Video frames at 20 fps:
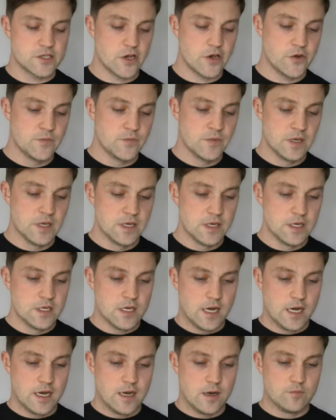So
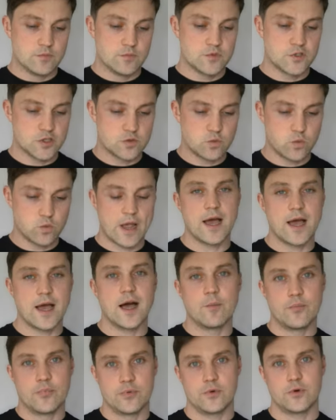just weigh it
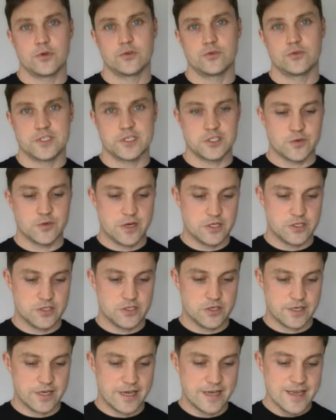up on your
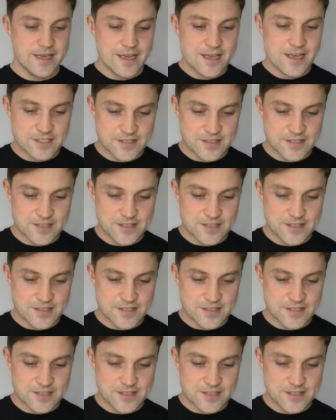situation, okay?